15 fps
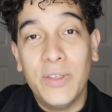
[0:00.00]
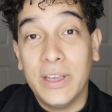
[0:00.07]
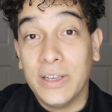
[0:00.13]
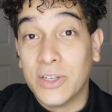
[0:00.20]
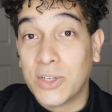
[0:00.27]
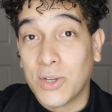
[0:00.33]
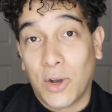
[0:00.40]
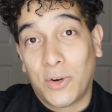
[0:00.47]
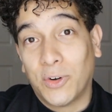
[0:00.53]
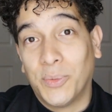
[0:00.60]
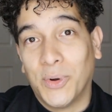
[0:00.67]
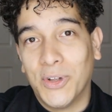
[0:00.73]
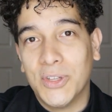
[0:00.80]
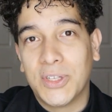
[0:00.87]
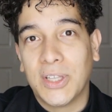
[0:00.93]
the sock
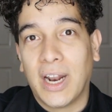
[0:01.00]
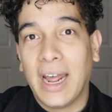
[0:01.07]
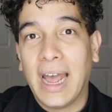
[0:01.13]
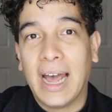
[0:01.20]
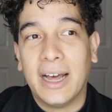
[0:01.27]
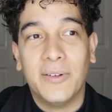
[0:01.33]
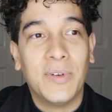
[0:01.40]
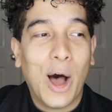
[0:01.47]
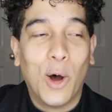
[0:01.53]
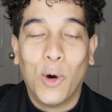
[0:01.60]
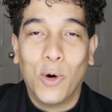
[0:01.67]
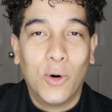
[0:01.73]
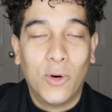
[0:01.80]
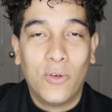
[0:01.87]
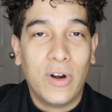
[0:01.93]
Ramones that I have are
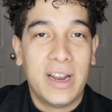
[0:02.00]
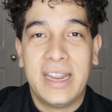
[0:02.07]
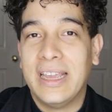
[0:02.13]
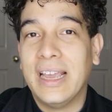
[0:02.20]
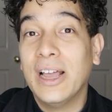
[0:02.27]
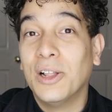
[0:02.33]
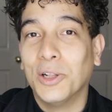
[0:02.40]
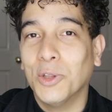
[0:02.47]
already